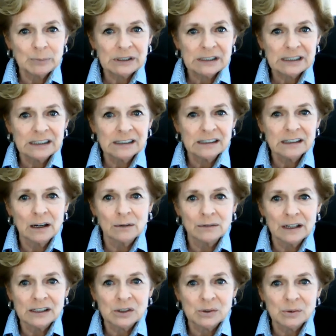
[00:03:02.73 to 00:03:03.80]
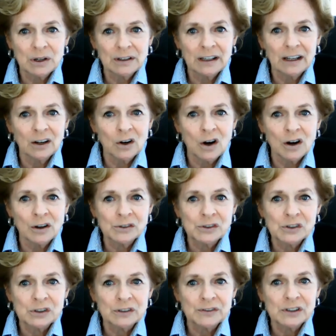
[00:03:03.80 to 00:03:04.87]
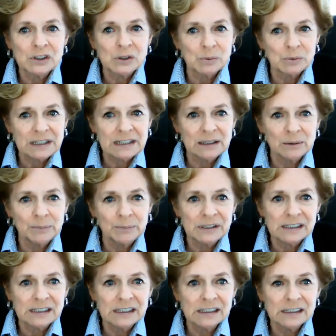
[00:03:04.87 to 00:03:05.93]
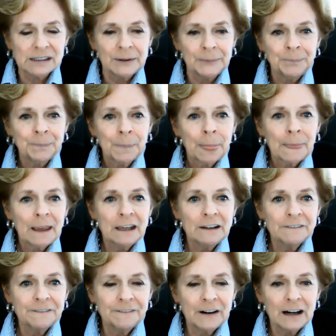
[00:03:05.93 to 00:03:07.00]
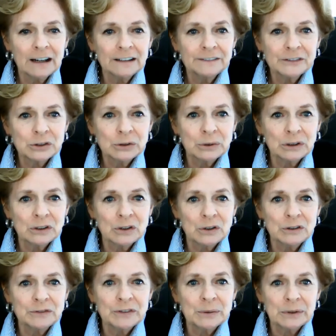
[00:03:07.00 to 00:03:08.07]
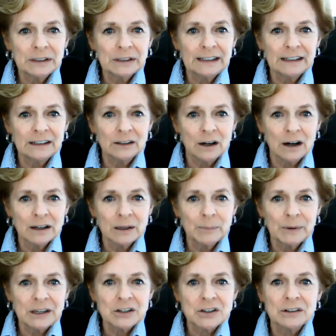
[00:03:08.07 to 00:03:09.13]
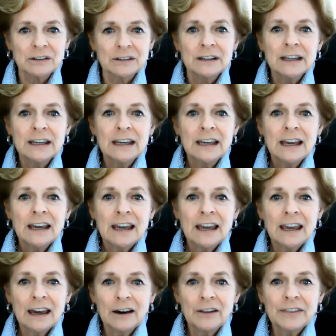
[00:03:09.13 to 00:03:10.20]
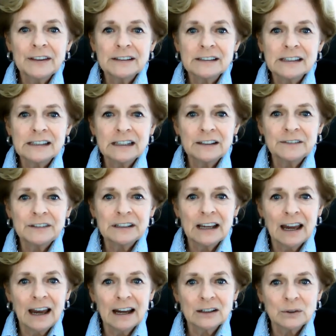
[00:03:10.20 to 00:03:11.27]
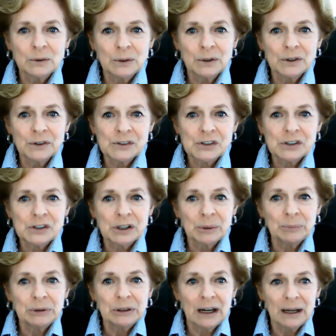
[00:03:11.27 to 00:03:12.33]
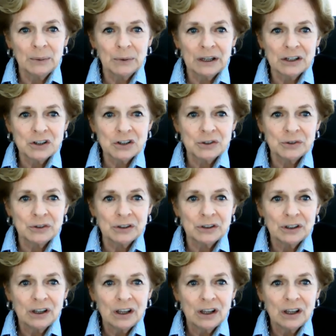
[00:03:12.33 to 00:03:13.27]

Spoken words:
business, a restaurant, and an auto service retail business, and 5 total COVID-related Occupational Health and Safety Act orders to comply were issued.